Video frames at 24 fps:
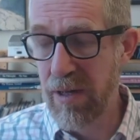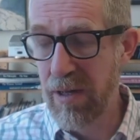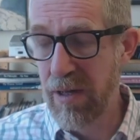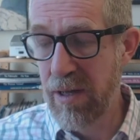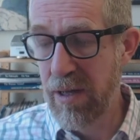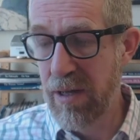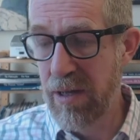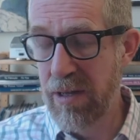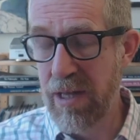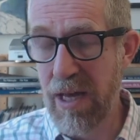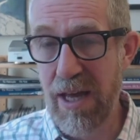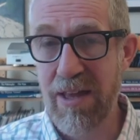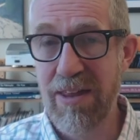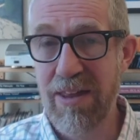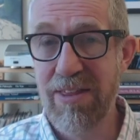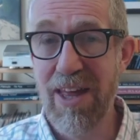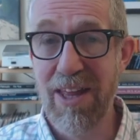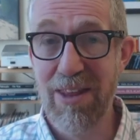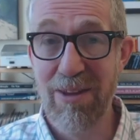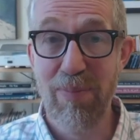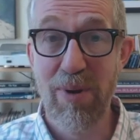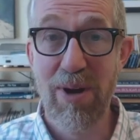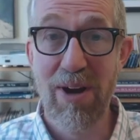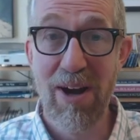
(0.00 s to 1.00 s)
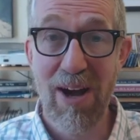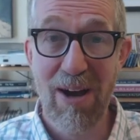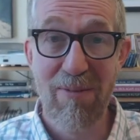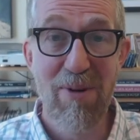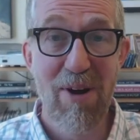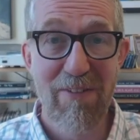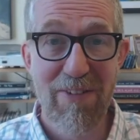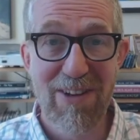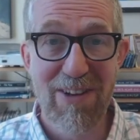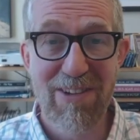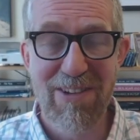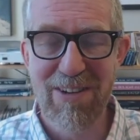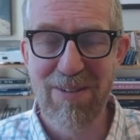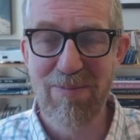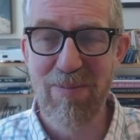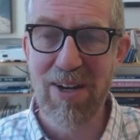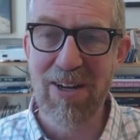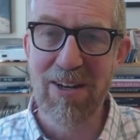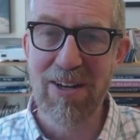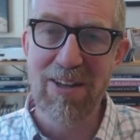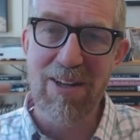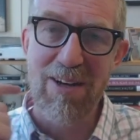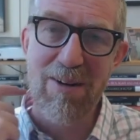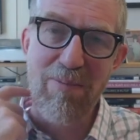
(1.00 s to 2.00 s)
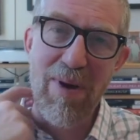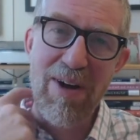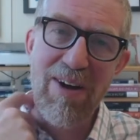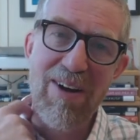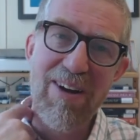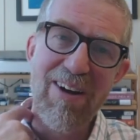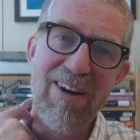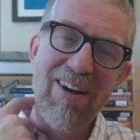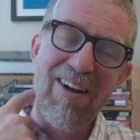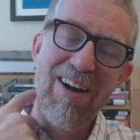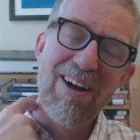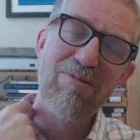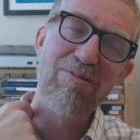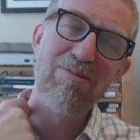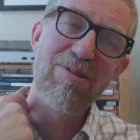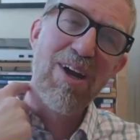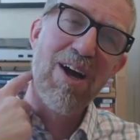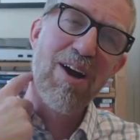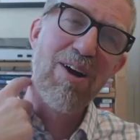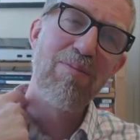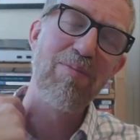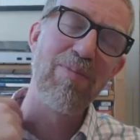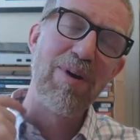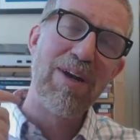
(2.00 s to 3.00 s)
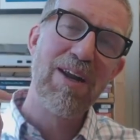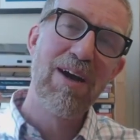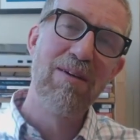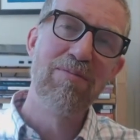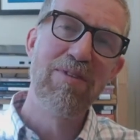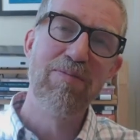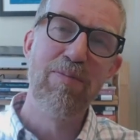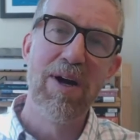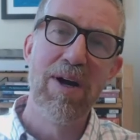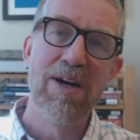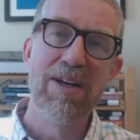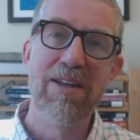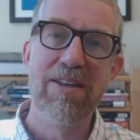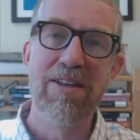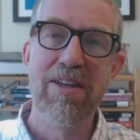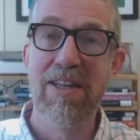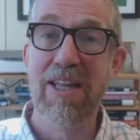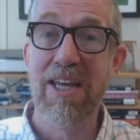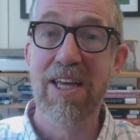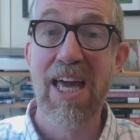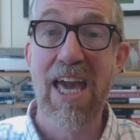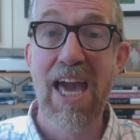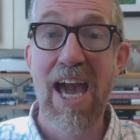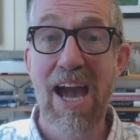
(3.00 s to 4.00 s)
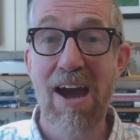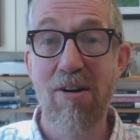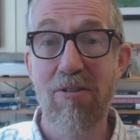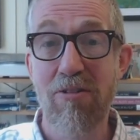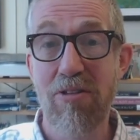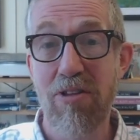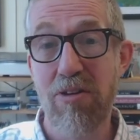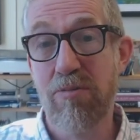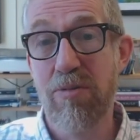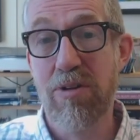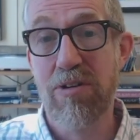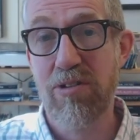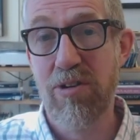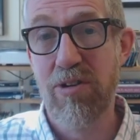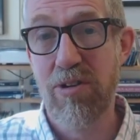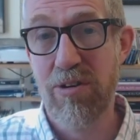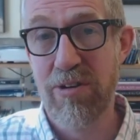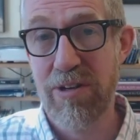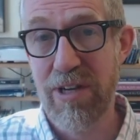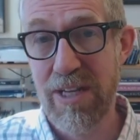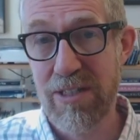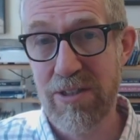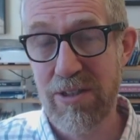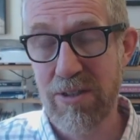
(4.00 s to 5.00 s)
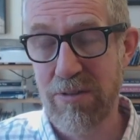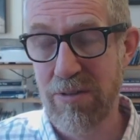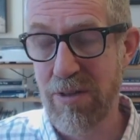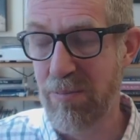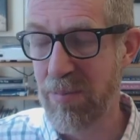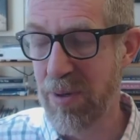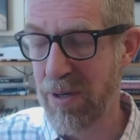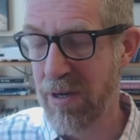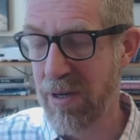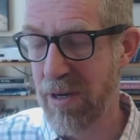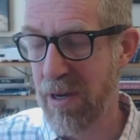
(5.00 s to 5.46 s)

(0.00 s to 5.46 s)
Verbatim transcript: Than, but I'm obviously smarter than a burger, I would hope, but I'm smarter than the cow that was turned into the burger.